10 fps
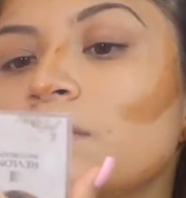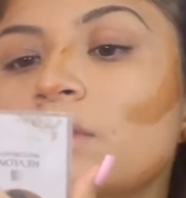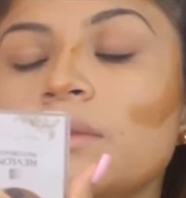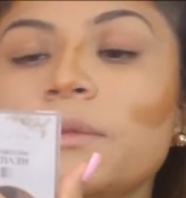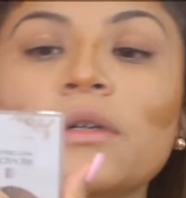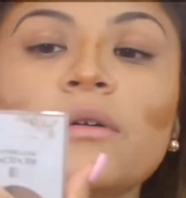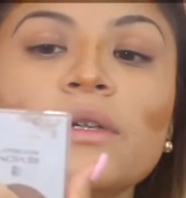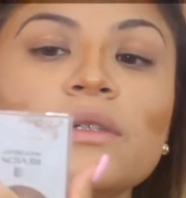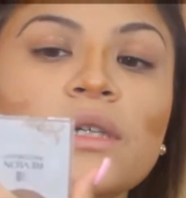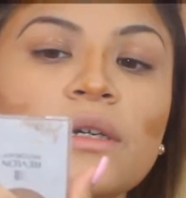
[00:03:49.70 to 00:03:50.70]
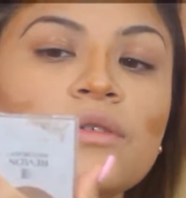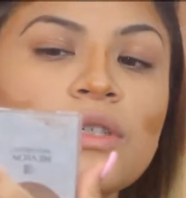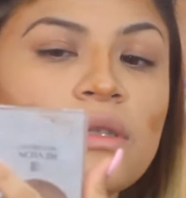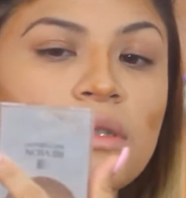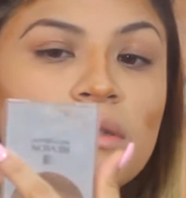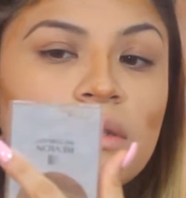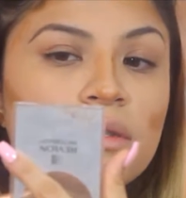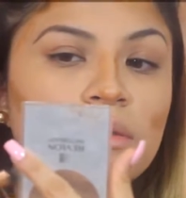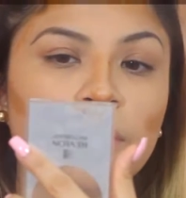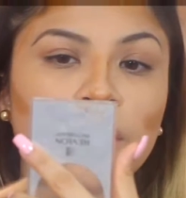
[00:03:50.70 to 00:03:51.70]
so I'm going to go ahead and take just a
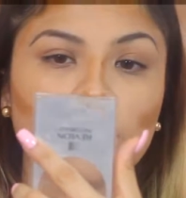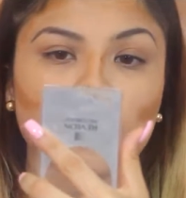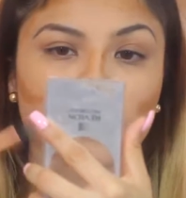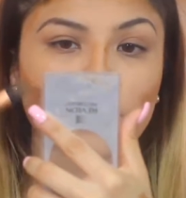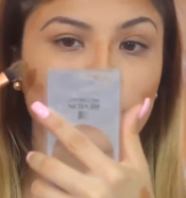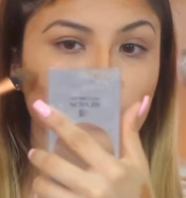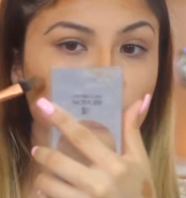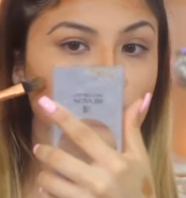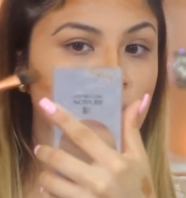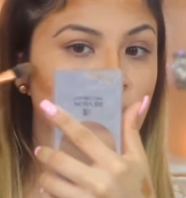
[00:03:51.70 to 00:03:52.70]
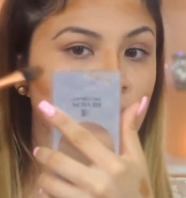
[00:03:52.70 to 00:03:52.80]
little bit, not too much.